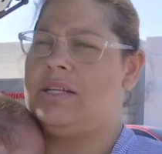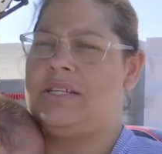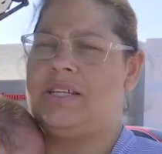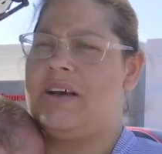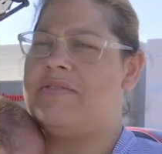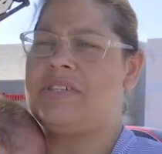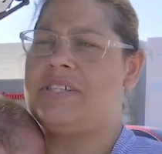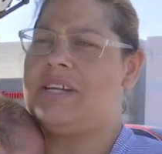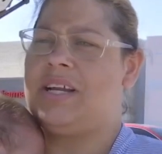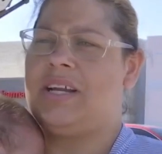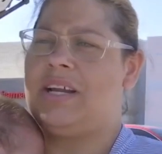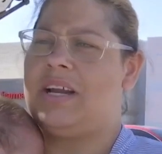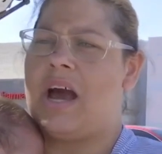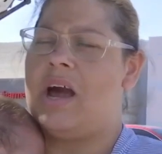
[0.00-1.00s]

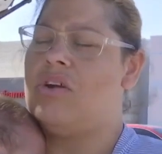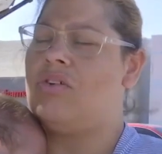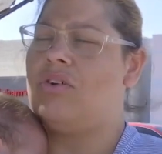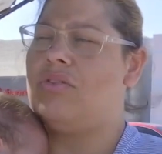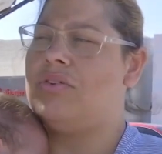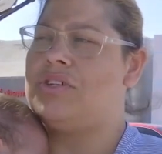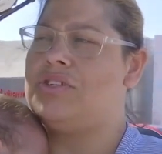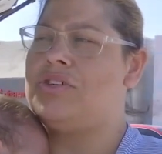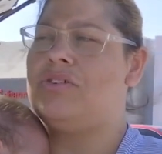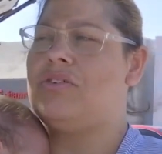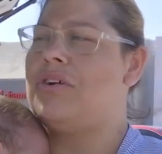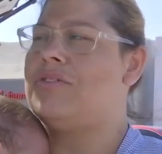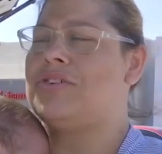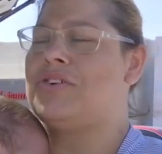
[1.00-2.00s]
Devastated. I don't know what to
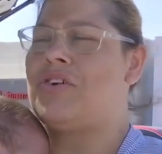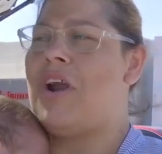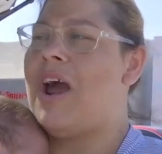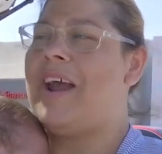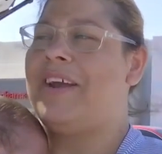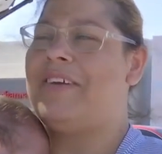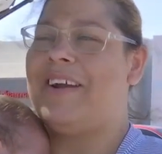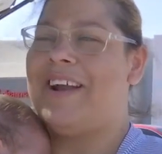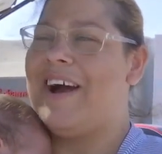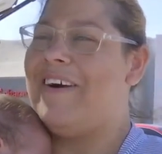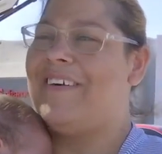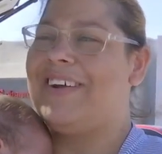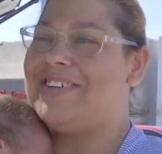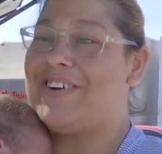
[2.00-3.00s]
do. I was crying right
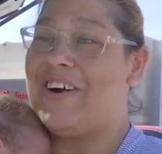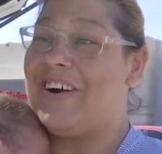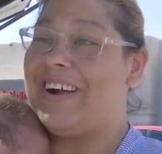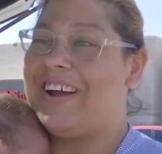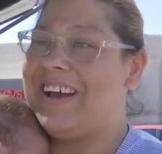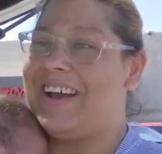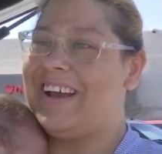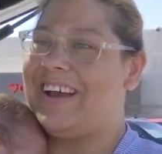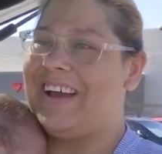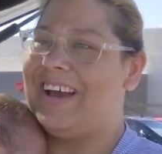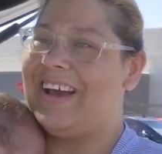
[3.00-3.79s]
now in Target.